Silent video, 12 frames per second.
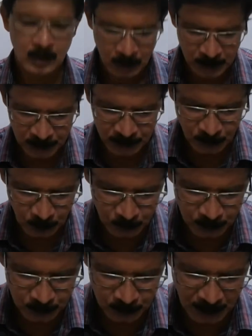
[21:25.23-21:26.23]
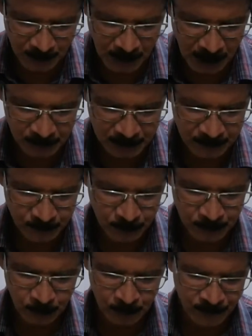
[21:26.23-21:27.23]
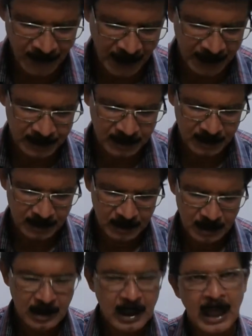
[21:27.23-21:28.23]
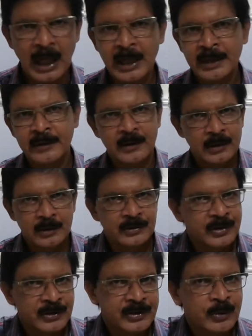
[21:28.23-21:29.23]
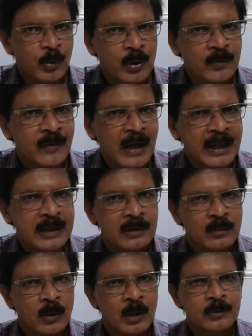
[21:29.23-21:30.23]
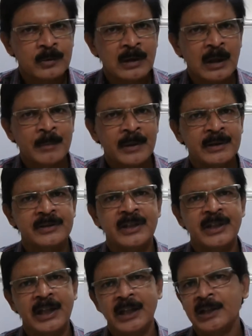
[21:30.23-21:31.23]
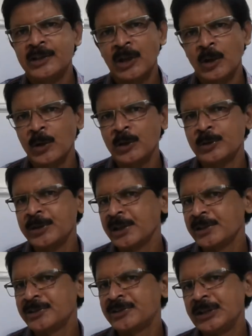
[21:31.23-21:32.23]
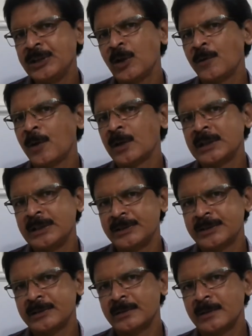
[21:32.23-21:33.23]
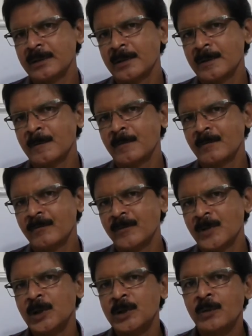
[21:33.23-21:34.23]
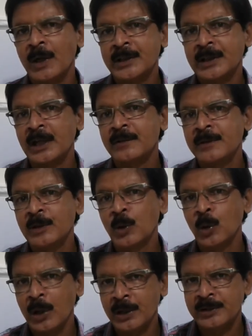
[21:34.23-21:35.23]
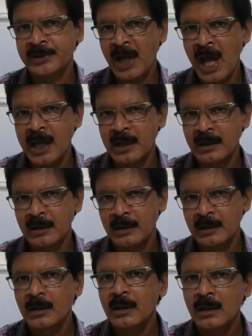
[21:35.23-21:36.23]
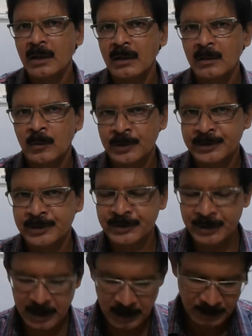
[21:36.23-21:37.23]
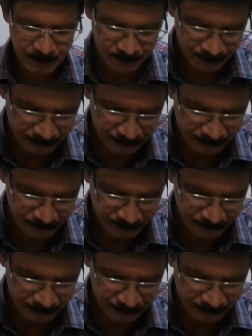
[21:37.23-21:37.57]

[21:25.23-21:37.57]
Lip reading: Okay, he is not going to come out and he won't fight. And since he won't fight, what will happen is that the English are going to take the city of Orleans. So why can't we go and try? What she's saying.